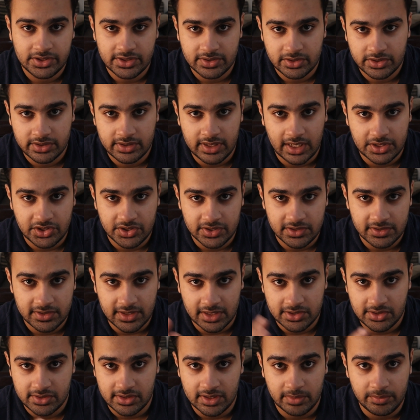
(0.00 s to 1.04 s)
such and
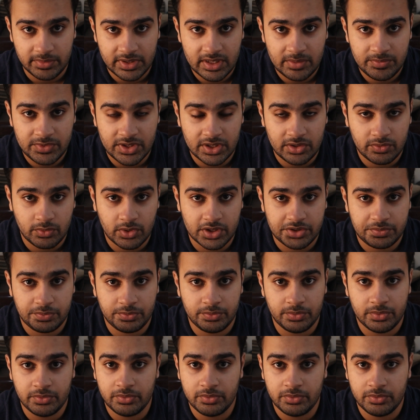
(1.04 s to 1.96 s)
such symptoms, it was